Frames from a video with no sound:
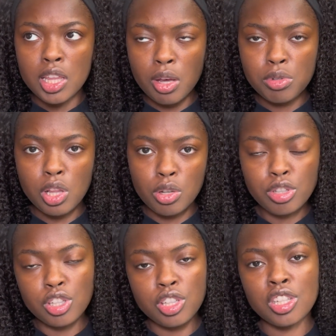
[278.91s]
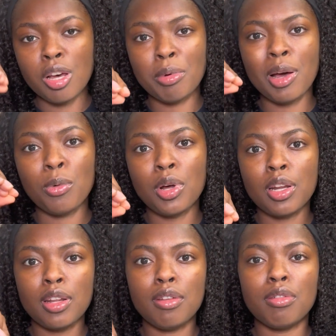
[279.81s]
That was a low tension style, but I
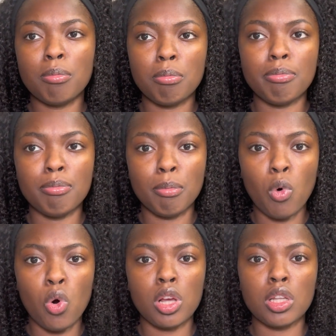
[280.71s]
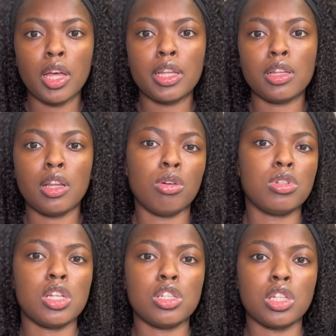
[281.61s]
wanted even more low
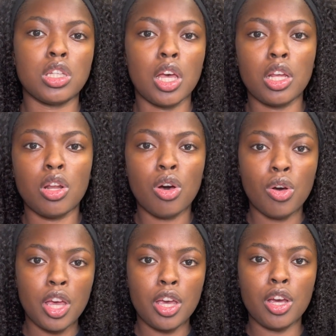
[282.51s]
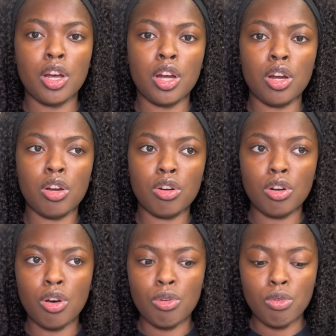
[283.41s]
tension, no hair,
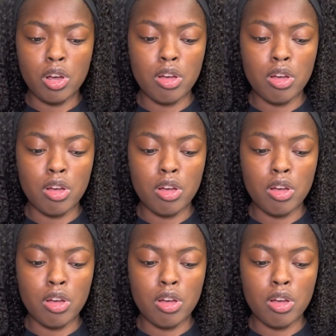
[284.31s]
no